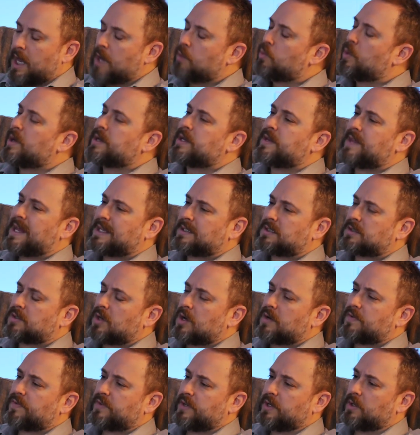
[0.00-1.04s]
And when did that
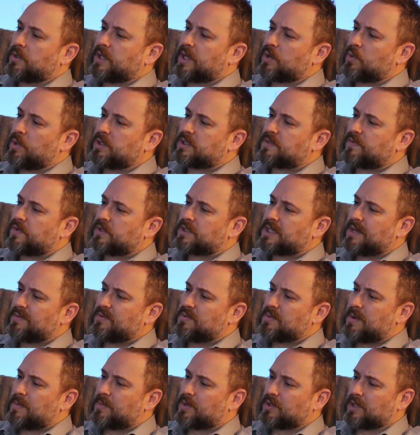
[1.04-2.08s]
start for you? Like, when's the first time you
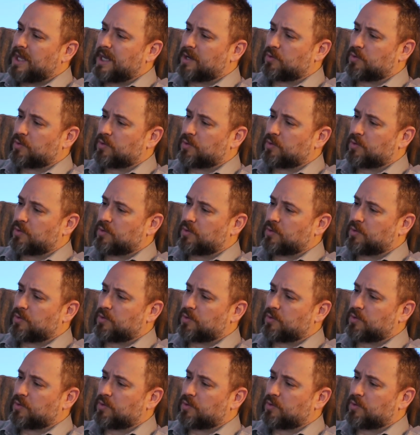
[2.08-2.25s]
remember like